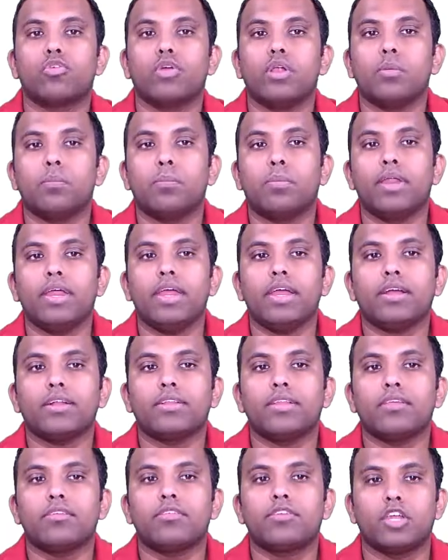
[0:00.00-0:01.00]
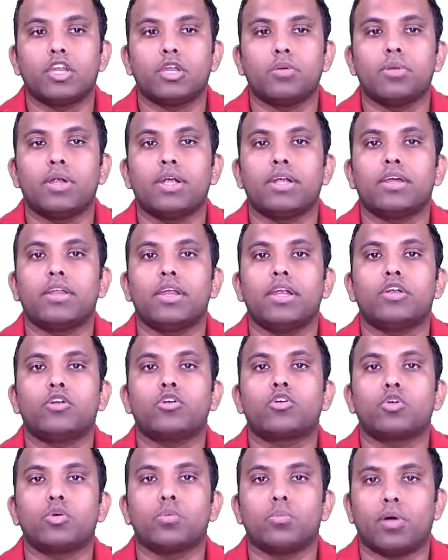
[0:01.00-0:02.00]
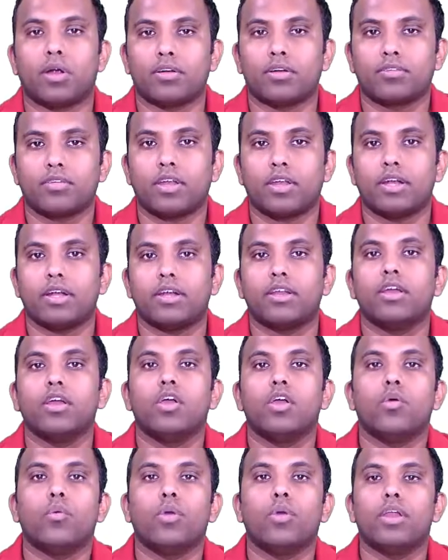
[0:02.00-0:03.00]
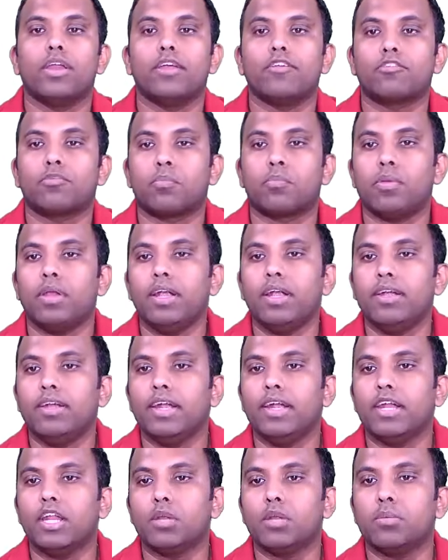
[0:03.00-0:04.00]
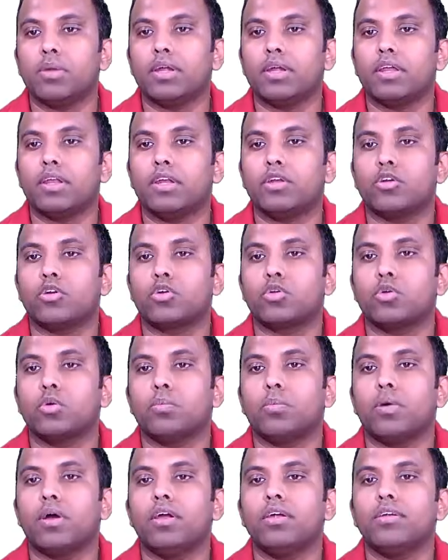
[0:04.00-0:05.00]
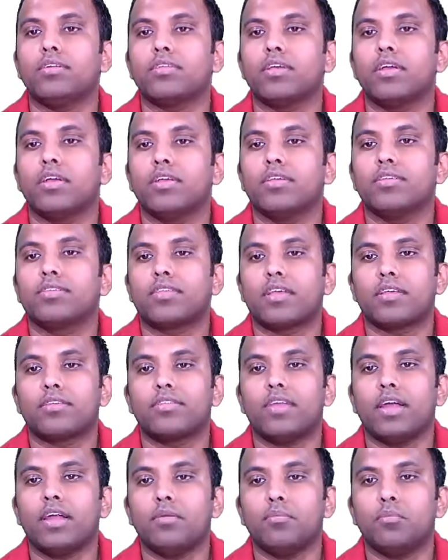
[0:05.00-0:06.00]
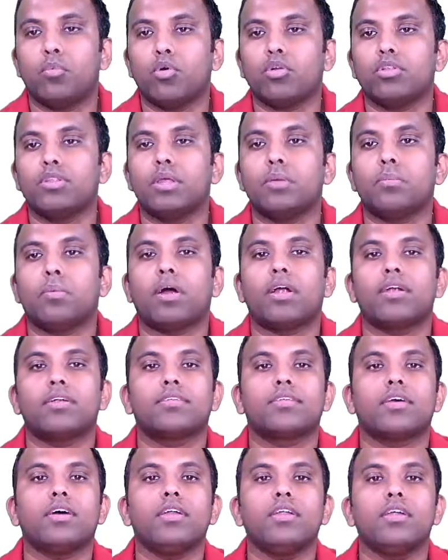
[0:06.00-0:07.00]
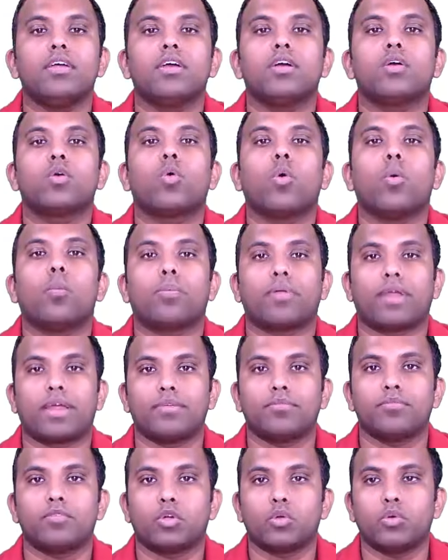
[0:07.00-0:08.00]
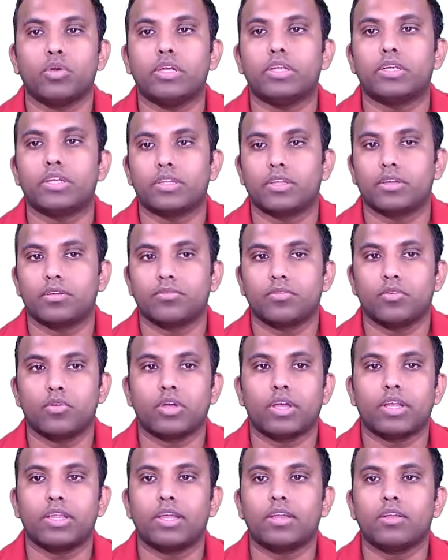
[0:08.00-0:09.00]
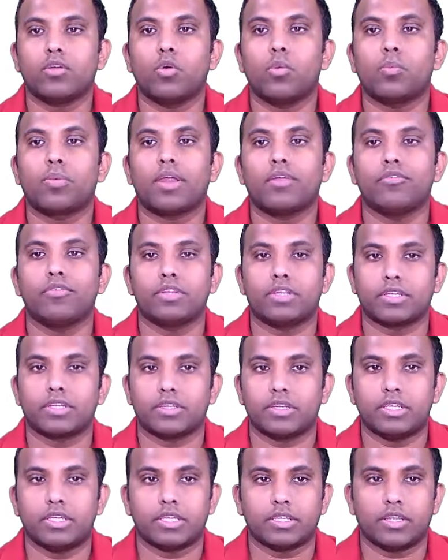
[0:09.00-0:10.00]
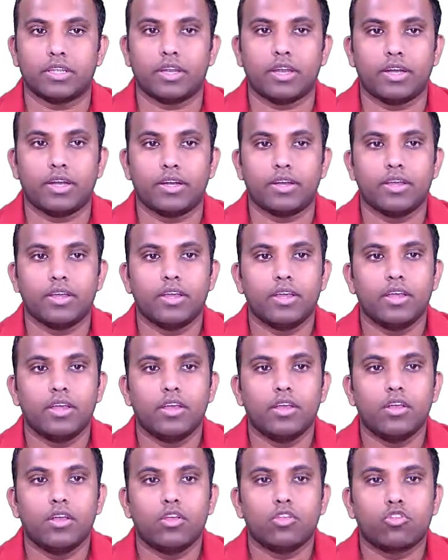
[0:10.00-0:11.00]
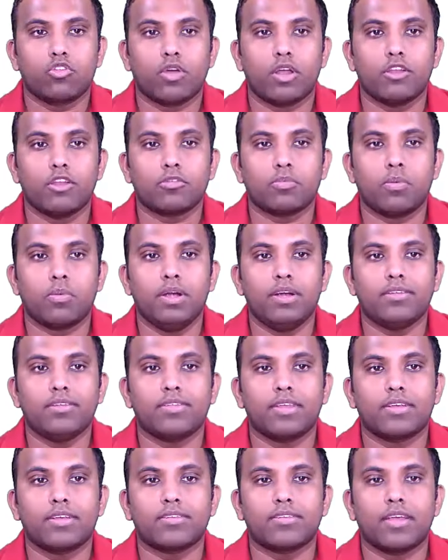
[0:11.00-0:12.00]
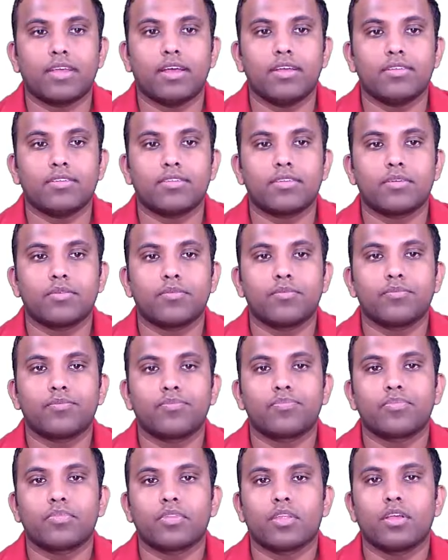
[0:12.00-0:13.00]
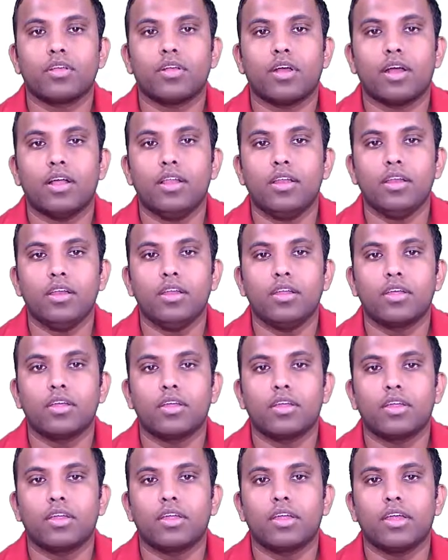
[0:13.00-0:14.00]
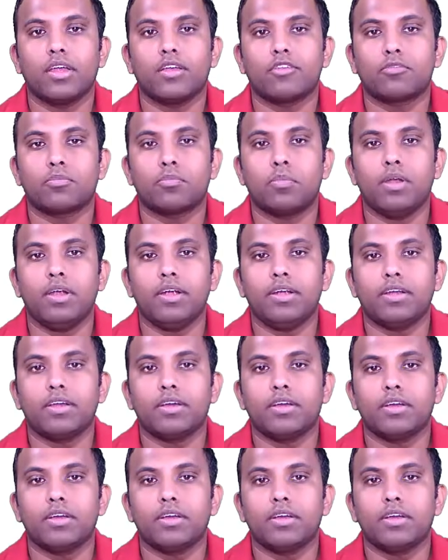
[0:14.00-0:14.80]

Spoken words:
we'll break this denominator into two parts, right? We'll split the denominator into two parts such that both the parts are co-prime to each other. Okay, they are co-prime each other, right? So I'll split 6 as I'll split